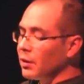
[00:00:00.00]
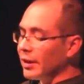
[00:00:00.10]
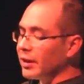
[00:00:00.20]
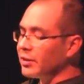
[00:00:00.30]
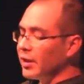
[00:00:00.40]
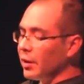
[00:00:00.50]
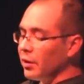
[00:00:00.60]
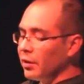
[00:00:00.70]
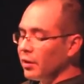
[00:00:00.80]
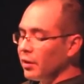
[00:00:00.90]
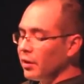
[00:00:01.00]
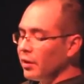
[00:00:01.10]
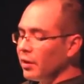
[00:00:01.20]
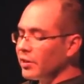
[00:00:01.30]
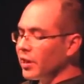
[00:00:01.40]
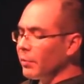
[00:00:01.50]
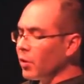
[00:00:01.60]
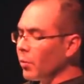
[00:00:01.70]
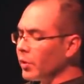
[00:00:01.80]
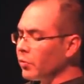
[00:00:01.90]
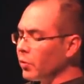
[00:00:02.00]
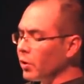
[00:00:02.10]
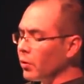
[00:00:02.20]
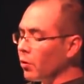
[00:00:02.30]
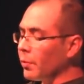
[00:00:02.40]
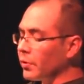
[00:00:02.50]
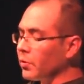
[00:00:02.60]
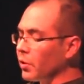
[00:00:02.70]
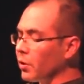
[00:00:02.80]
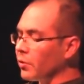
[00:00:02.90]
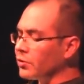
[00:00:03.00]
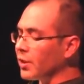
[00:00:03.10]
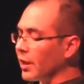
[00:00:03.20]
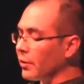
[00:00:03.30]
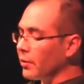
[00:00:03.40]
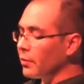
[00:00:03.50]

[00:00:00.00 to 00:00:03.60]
The next day, he skipped over to the over to the other side.